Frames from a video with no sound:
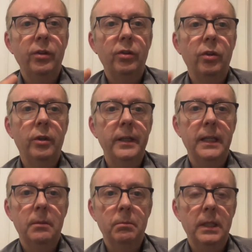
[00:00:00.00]
saw
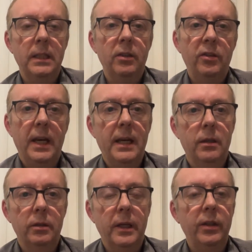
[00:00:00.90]
him in
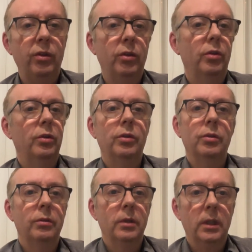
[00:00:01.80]
town. I
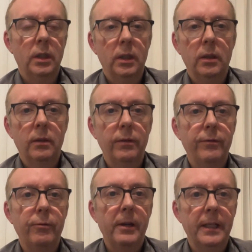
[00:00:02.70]
saw
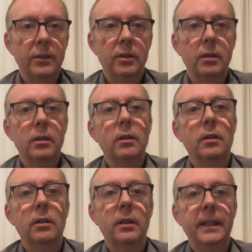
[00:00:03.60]
Fred
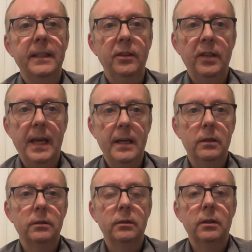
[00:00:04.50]
in
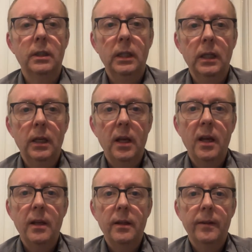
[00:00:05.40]
town.
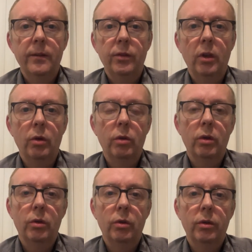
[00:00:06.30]

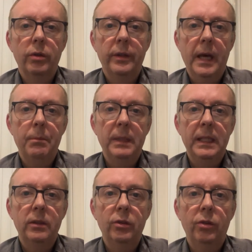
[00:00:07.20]
So that
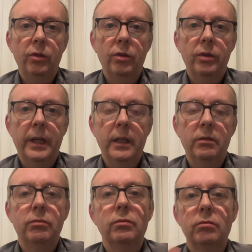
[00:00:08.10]
means that
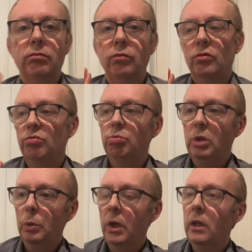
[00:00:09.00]

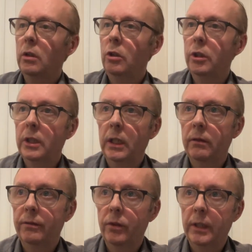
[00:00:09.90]
you weren't looking
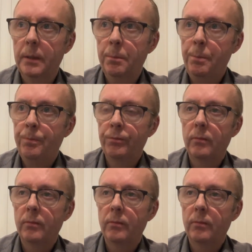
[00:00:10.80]
for him.